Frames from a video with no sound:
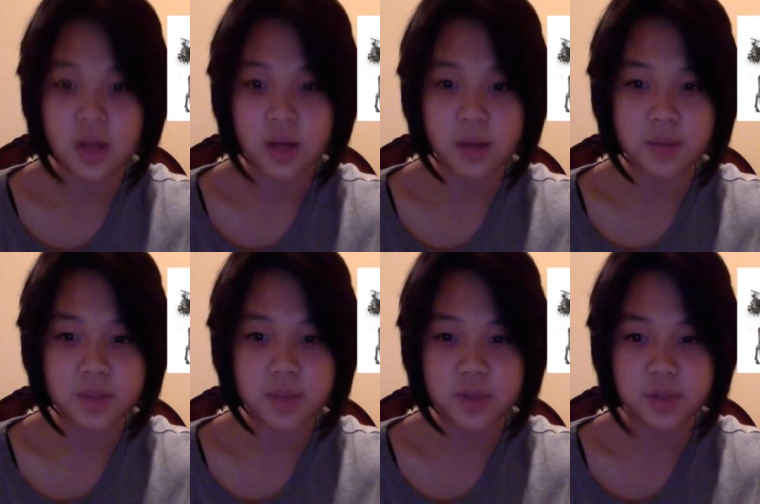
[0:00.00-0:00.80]
um,
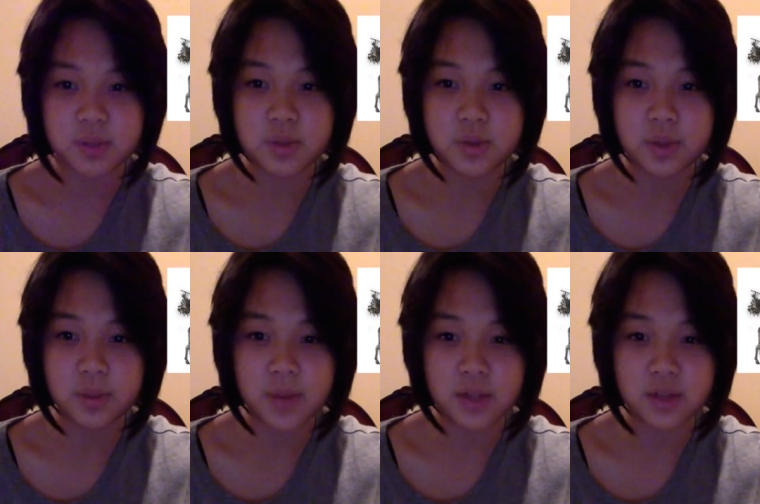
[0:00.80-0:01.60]
especially between the
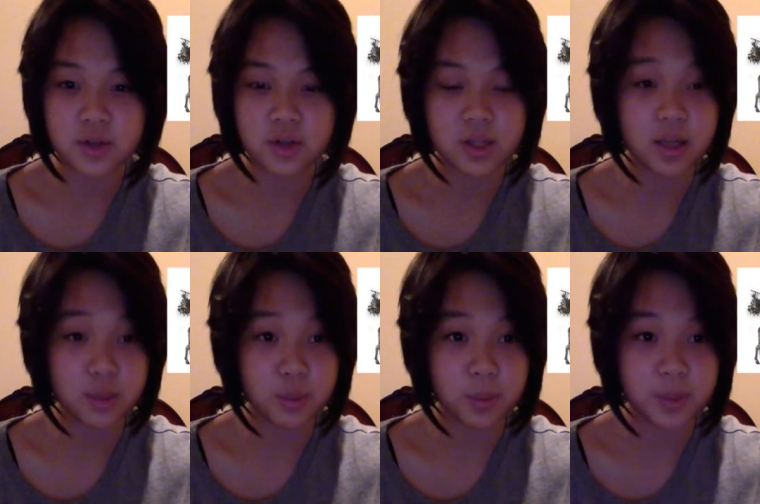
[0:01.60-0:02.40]
man and the donkey and
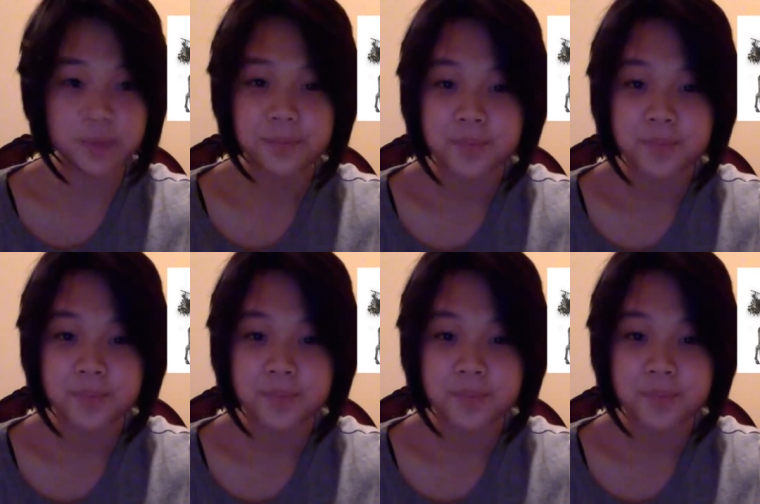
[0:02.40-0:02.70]
the woman.